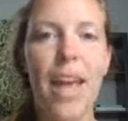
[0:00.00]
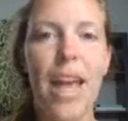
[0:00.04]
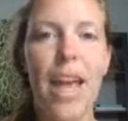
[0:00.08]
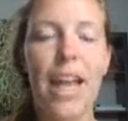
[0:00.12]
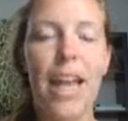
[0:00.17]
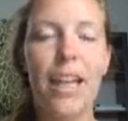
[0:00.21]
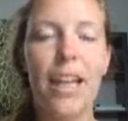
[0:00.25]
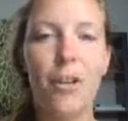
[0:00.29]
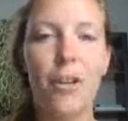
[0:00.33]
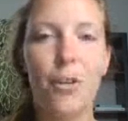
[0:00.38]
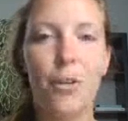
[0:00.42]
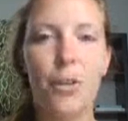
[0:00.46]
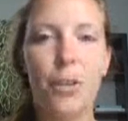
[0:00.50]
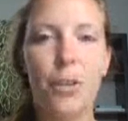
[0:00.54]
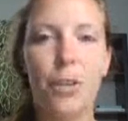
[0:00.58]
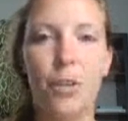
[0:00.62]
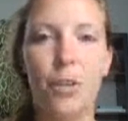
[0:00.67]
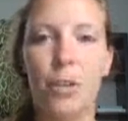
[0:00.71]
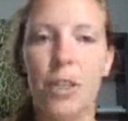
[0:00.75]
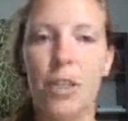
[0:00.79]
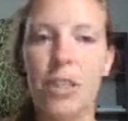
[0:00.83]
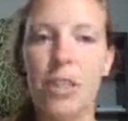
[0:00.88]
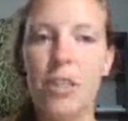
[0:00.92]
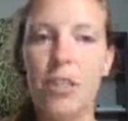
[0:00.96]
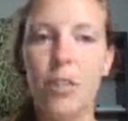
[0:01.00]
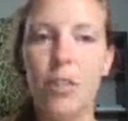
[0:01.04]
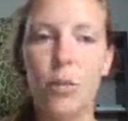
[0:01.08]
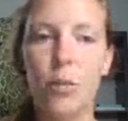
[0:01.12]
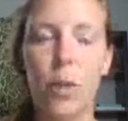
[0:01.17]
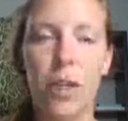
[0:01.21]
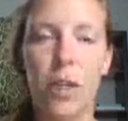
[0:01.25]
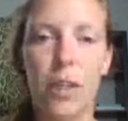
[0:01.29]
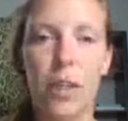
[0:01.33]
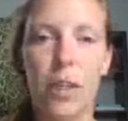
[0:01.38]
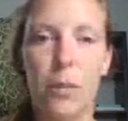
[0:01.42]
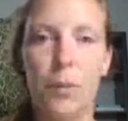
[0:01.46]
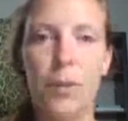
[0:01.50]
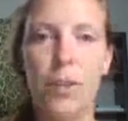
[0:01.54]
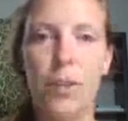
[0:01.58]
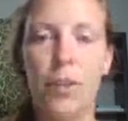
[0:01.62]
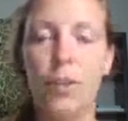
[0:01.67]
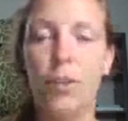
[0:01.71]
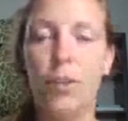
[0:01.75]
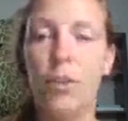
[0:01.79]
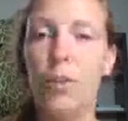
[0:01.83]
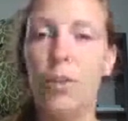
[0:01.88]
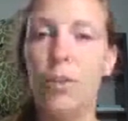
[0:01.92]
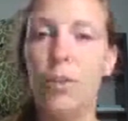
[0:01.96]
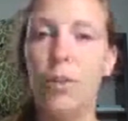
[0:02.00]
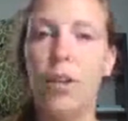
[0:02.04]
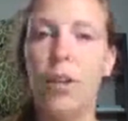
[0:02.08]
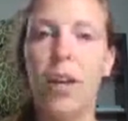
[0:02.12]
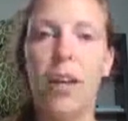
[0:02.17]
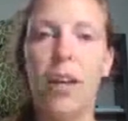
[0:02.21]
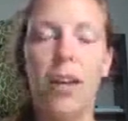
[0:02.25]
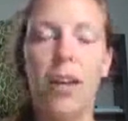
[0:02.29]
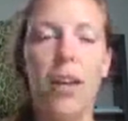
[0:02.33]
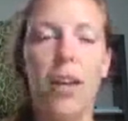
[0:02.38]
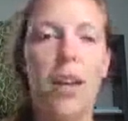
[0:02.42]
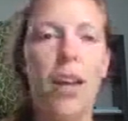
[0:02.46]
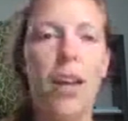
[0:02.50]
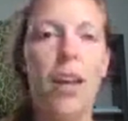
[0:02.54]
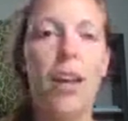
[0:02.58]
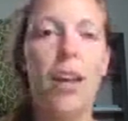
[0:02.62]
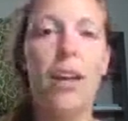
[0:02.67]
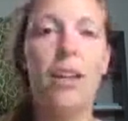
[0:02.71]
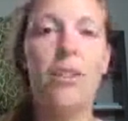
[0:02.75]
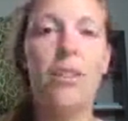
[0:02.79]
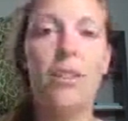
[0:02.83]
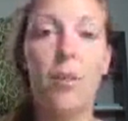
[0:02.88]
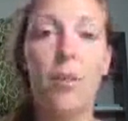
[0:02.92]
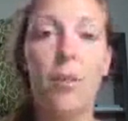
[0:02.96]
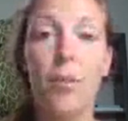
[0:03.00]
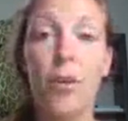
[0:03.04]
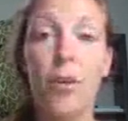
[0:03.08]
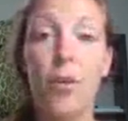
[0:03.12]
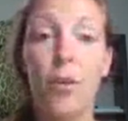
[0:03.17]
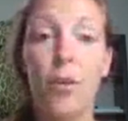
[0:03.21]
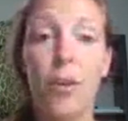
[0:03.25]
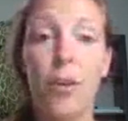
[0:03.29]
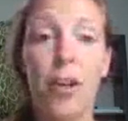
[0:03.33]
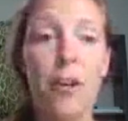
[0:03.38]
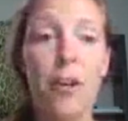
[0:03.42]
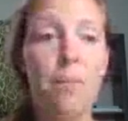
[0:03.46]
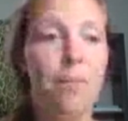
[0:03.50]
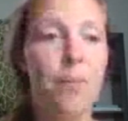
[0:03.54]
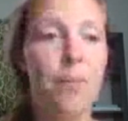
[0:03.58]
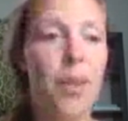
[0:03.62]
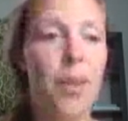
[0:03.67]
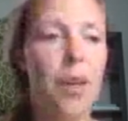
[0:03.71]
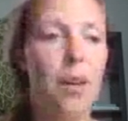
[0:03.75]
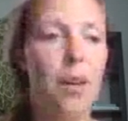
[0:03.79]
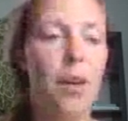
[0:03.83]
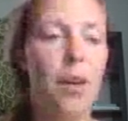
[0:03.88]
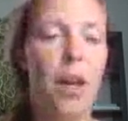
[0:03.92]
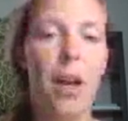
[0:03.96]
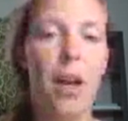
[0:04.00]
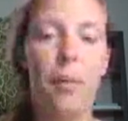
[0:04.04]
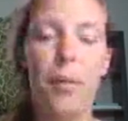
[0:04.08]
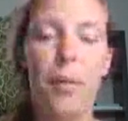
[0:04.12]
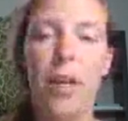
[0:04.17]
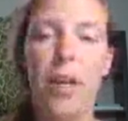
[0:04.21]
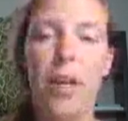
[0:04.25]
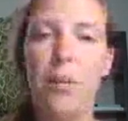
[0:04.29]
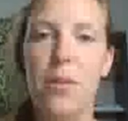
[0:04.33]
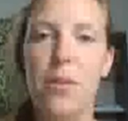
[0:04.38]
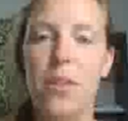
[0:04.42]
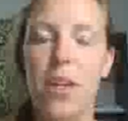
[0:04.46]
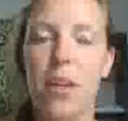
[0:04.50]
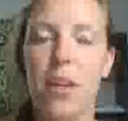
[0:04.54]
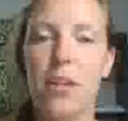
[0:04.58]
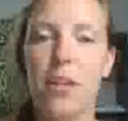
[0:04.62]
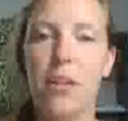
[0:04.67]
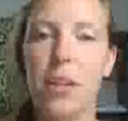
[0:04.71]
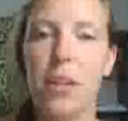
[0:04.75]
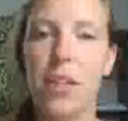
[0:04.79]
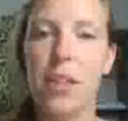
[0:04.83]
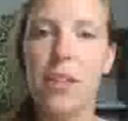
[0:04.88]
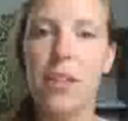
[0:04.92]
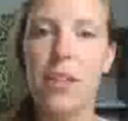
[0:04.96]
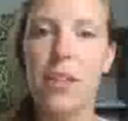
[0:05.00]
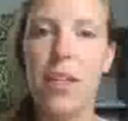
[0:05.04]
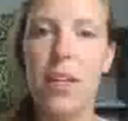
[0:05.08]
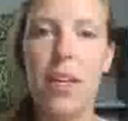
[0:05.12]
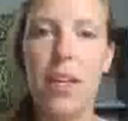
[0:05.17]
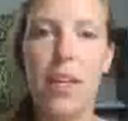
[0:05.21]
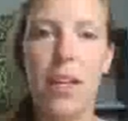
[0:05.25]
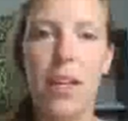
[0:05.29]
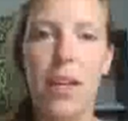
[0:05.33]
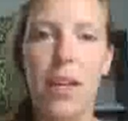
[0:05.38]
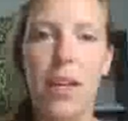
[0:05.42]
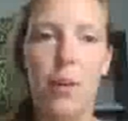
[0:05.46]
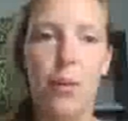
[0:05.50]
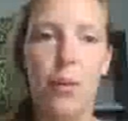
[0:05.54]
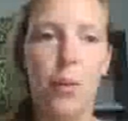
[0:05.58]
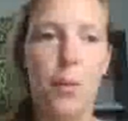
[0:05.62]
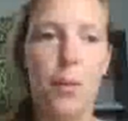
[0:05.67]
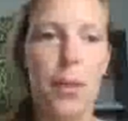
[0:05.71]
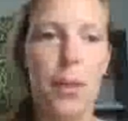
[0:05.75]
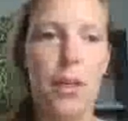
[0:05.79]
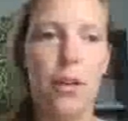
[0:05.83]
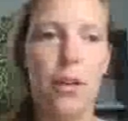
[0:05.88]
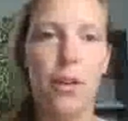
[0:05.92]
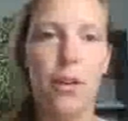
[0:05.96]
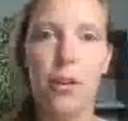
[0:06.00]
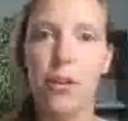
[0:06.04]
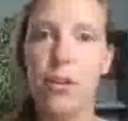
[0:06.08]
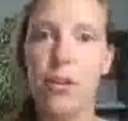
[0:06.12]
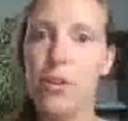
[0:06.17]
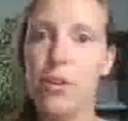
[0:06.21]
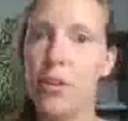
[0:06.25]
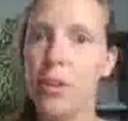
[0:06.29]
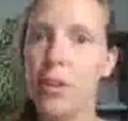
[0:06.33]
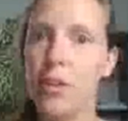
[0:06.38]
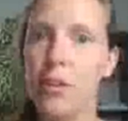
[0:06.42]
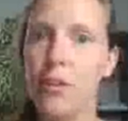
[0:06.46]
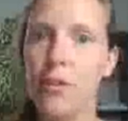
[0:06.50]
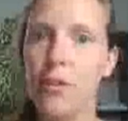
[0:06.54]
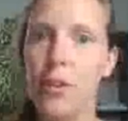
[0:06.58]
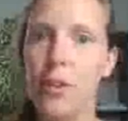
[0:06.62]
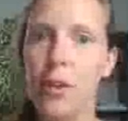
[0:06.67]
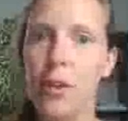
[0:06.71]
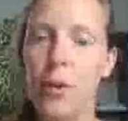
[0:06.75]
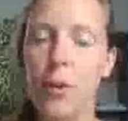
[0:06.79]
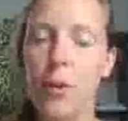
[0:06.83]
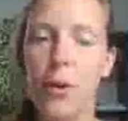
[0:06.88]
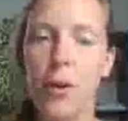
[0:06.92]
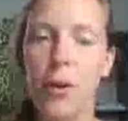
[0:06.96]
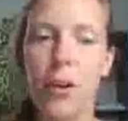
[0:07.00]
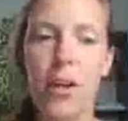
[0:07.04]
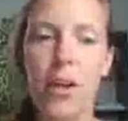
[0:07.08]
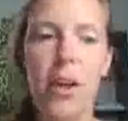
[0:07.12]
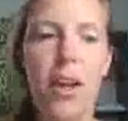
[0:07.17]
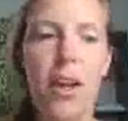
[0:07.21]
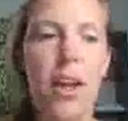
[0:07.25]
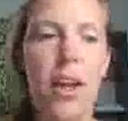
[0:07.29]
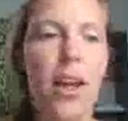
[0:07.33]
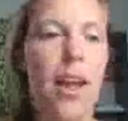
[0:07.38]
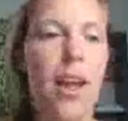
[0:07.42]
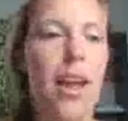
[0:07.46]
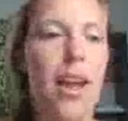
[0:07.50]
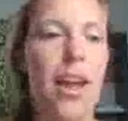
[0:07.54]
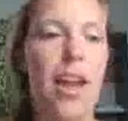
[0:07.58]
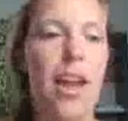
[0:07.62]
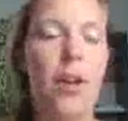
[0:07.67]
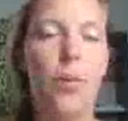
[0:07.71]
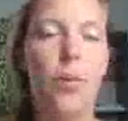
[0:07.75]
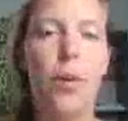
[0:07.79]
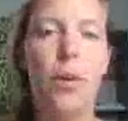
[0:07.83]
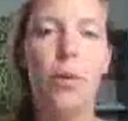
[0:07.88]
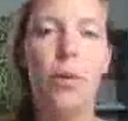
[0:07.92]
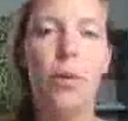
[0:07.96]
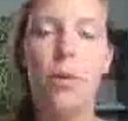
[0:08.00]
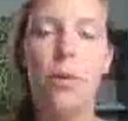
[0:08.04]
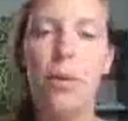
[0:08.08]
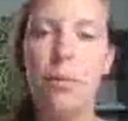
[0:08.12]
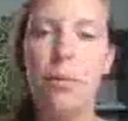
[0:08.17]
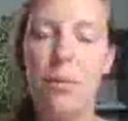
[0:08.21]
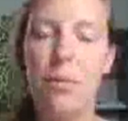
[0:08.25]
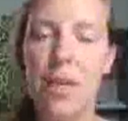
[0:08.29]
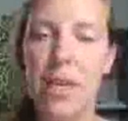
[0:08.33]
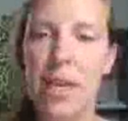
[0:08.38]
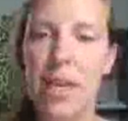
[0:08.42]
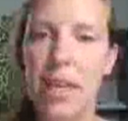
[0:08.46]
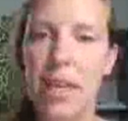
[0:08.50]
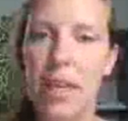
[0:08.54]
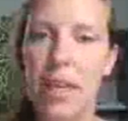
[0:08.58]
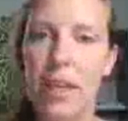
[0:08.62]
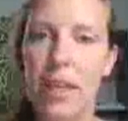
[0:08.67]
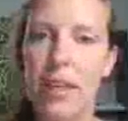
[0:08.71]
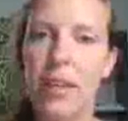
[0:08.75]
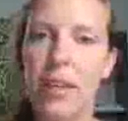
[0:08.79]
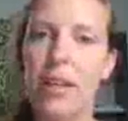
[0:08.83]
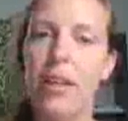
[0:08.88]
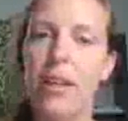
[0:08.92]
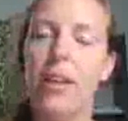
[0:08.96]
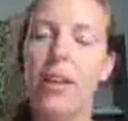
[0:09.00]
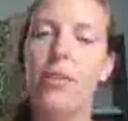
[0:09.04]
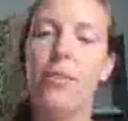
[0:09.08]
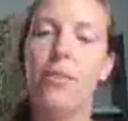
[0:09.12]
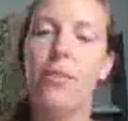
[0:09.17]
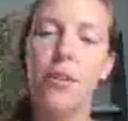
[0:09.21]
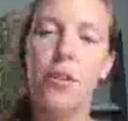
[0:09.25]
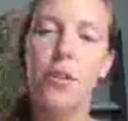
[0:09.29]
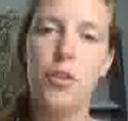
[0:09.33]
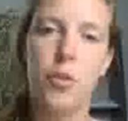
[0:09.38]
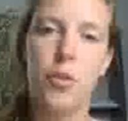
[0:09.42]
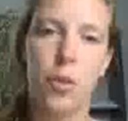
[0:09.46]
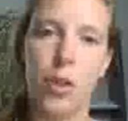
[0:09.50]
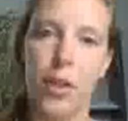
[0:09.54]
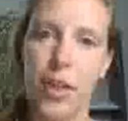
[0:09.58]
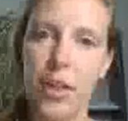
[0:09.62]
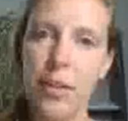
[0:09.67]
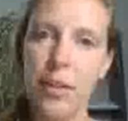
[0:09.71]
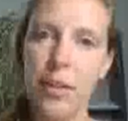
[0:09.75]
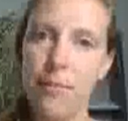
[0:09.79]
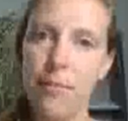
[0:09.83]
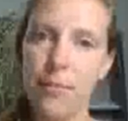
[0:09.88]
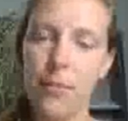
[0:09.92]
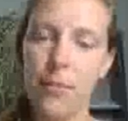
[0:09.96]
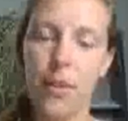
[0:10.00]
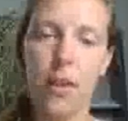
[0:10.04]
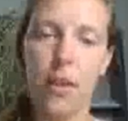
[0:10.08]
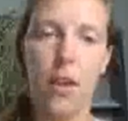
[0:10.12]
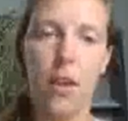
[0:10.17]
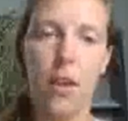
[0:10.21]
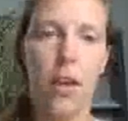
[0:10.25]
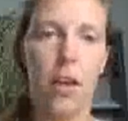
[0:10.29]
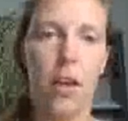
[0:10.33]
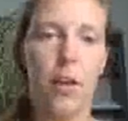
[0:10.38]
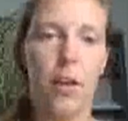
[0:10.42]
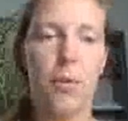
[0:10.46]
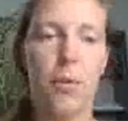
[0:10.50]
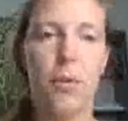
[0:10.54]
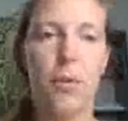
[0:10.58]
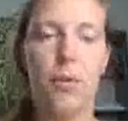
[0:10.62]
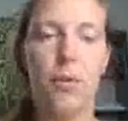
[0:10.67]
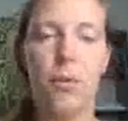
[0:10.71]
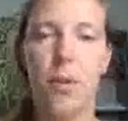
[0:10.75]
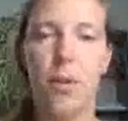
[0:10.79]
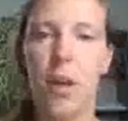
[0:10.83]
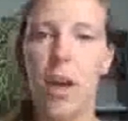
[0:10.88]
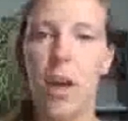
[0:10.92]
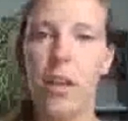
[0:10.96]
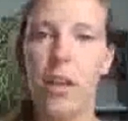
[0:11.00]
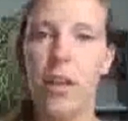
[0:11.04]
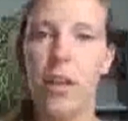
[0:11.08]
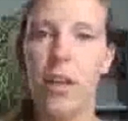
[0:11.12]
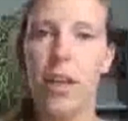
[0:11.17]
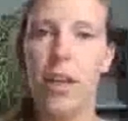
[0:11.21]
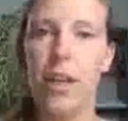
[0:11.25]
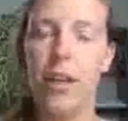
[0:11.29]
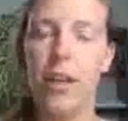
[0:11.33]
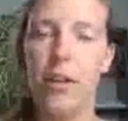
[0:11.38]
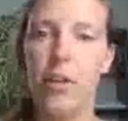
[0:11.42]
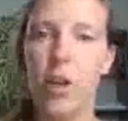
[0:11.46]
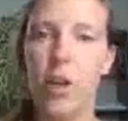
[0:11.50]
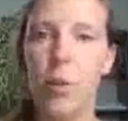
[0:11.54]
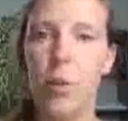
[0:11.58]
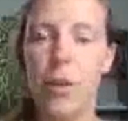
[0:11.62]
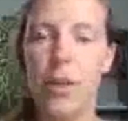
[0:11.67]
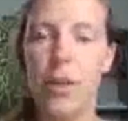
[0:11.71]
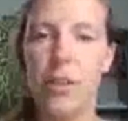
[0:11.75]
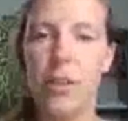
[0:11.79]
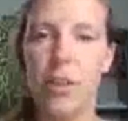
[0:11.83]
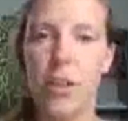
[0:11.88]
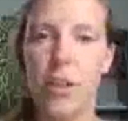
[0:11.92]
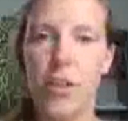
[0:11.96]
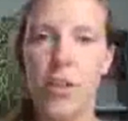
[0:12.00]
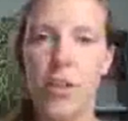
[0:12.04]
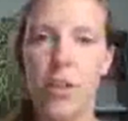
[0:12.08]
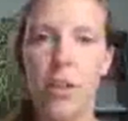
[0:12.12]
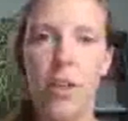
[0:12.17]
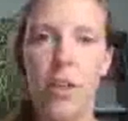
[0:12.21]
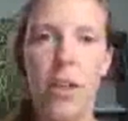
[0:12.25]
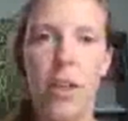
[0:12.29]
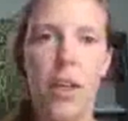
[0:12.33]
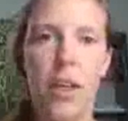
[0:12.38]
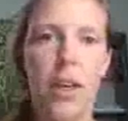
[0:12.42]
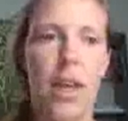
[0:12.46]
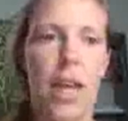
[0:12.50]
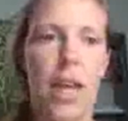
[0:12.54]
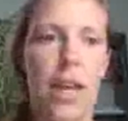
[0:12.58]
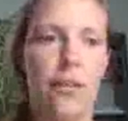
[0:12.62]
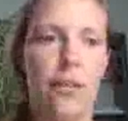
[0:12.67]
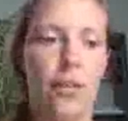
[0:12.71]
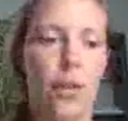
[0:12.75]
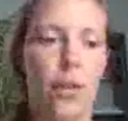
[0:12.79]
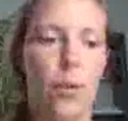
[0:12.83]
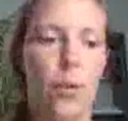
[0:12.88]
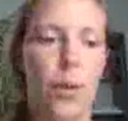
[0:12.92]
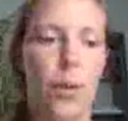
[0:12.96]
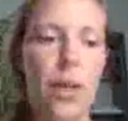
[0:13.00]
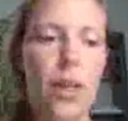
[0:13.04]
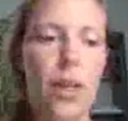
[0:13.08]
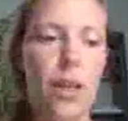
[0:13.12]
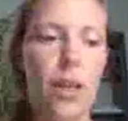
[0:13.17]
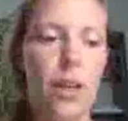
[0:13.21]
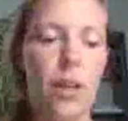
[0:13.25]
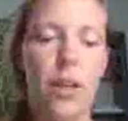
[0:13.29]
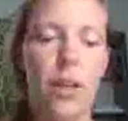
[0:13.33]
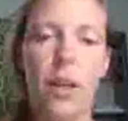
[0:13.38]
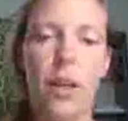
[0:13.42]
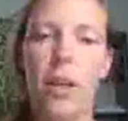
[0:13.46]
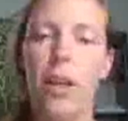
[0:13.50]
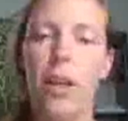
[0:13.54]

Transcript: Hello students, welcome to summer quarter. My name is Dr. Lindsay and I will be your instructor for the quarter, and we will be meeting virtually through an online Adobe session every week.